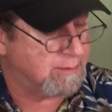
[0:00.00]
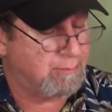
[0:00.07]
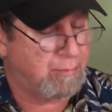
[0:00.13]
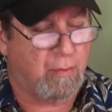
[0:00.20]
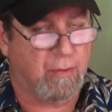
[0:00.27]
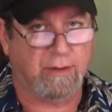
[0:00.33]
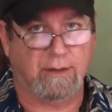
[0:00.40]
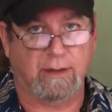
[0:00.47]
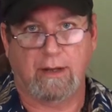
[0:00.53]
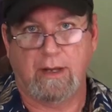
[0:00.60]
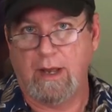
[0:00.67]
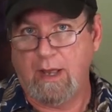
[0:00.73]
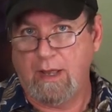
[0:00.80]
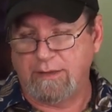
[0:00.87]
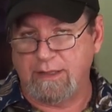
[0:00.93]
important.
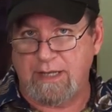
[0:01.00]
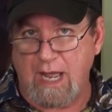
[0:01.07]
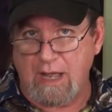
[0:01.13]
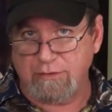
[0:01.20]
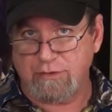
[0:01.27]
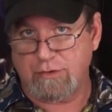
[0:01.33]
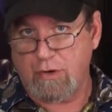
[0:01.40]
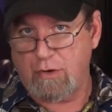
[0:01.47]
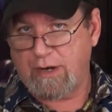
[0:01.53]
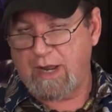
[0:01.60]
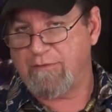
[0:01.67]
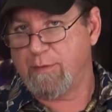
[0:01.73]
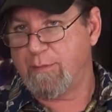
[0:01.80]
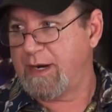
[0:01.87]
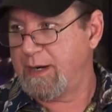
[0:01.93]
The downstroke,
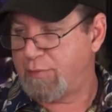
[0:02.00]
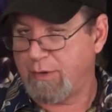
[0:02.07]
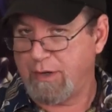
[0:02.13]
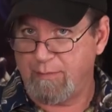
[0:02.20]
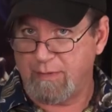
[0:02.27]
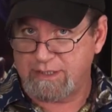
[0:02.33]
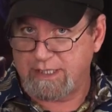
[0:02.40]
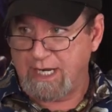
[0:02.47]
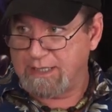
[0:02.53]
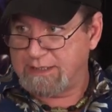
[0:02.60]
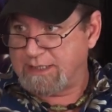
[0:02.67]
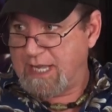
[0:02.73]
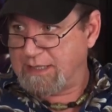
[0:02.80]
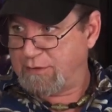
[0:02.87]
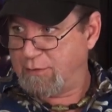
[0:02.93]
everybody pretty much
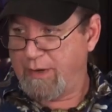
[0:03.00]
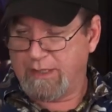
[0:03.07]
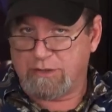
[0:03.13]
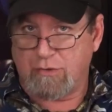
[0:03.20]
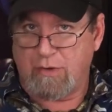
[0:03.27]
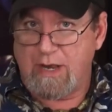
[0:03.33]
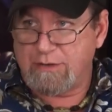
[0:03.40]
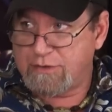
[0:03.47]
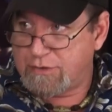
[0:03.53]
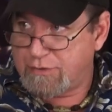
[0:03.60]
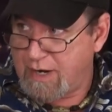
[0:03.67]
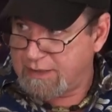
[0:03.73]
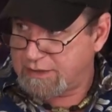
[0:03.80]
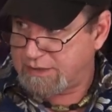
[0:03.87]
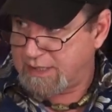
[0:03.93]
gets that. The wings are
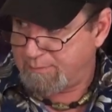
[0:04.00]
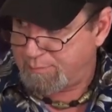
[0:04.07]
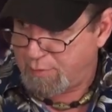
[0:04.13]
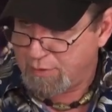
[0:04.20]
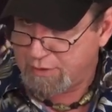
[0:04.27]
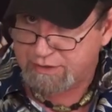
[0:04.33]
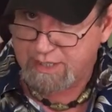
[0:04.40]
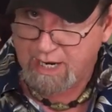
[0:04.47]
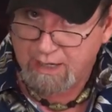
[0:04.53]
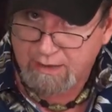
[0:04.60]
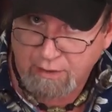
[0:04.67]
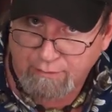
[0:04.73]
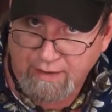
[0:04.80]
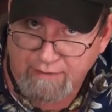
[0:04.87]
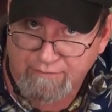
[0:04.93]
outstretched, they push down,
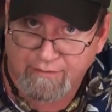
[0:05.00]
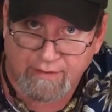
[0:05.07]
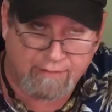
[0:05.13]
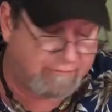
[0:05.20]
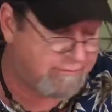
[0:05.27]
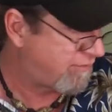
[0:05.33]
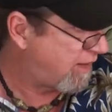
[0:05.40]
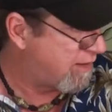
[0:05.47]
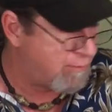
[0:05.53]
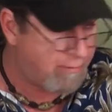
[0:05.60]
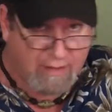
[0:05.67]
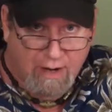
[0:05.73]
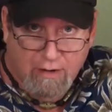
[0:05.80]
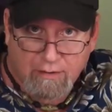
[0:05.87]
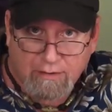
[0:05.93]
you know, they inflate
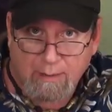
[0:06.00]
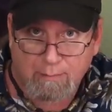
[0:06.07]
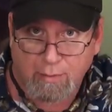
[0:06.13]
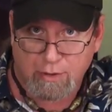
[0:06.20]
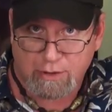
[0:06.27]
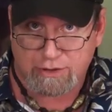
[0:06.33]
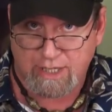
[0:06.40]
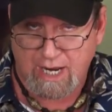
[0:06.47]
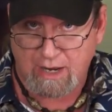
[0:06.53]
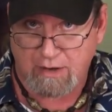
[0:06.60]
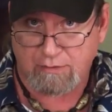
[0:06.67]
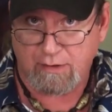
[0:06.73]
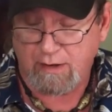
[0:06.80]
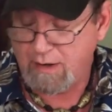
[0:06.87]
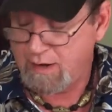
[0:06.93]
with air and they push down